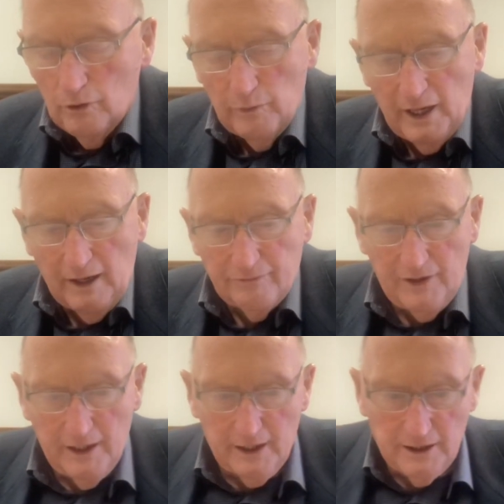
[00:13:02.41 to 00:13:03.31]
have
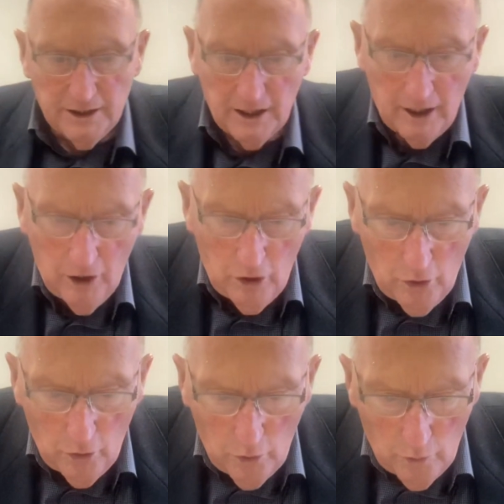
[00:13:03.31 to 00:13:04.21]
here is,
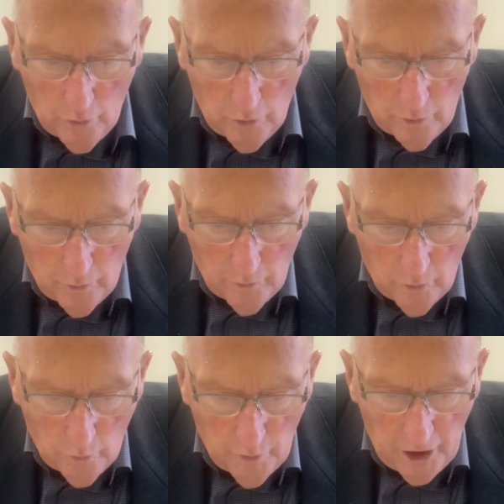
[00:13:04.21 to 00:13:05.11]

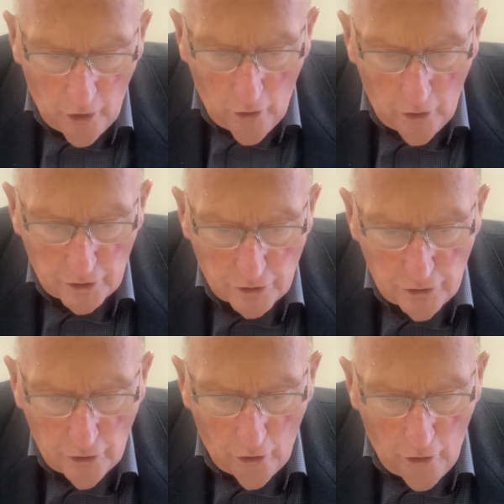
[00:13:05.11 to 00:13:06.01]
we ought
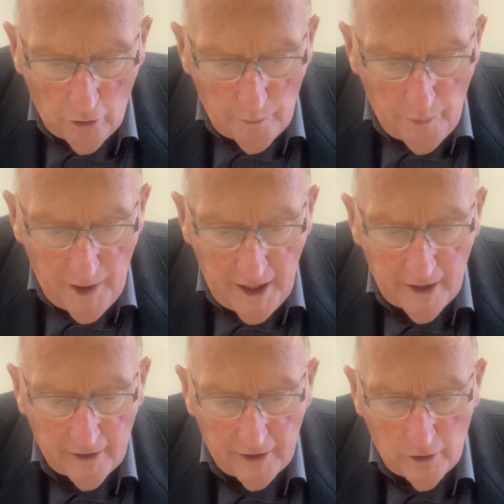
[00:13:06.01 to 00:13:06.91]
to
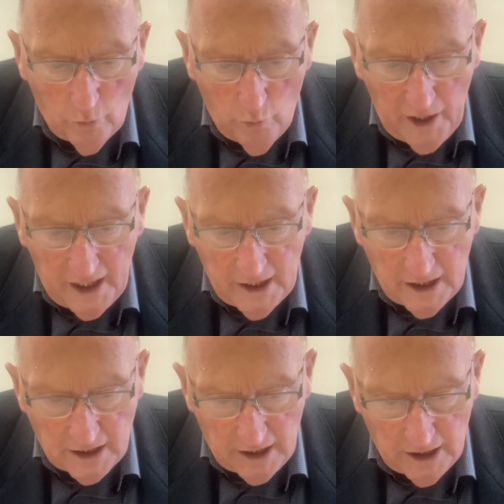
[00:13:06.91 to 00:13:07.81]
bear the
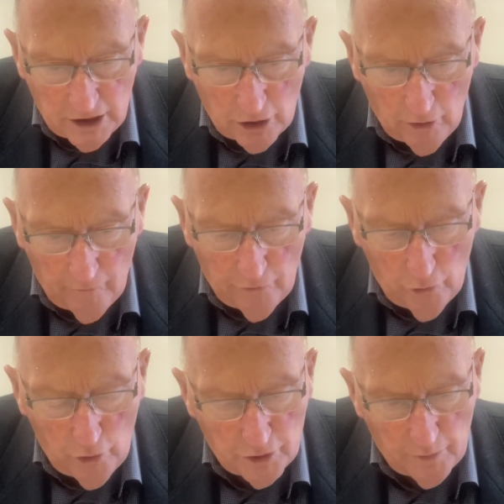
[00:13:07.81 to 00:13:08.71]
weaknesses of
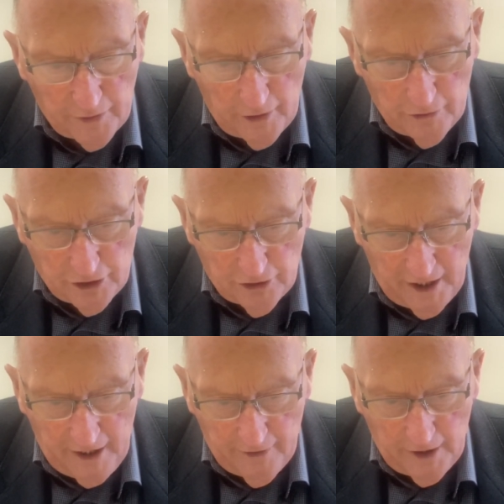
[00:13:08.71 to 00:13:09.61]
those without
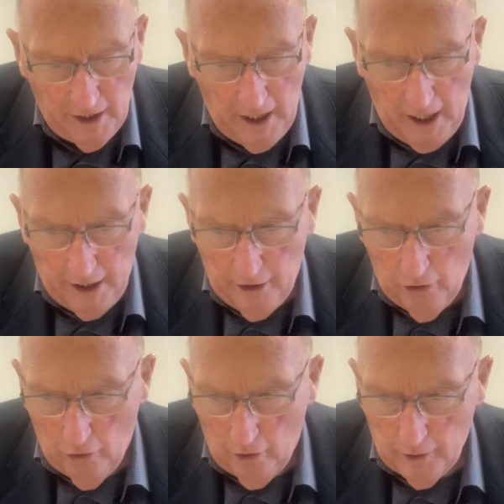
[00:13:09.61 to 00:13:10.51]
strength and
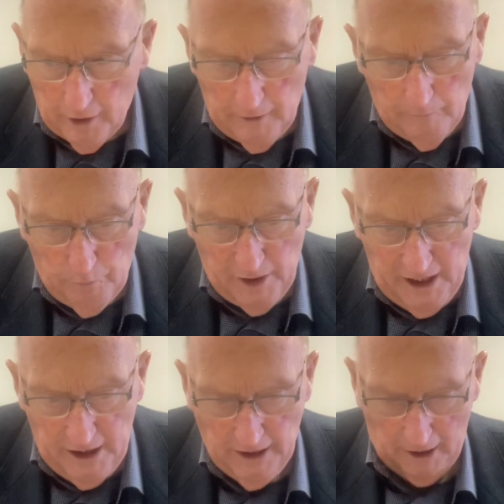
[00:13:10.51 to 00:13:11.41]
not
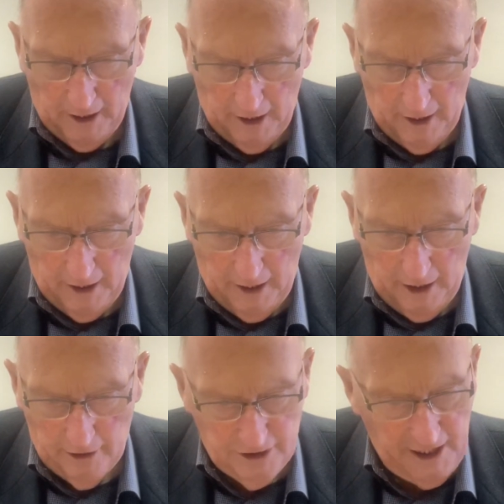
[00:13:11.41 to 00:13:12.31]
please
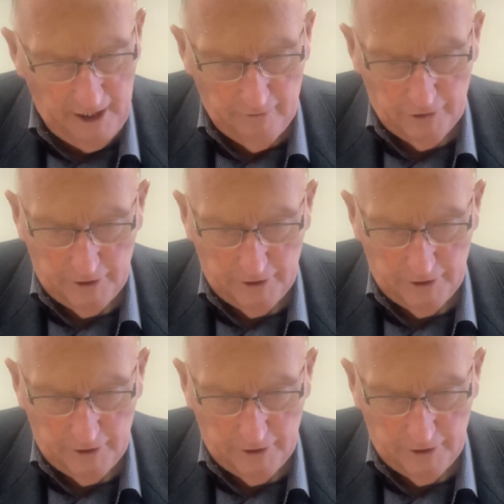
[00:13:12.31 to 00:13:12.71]
ourselves.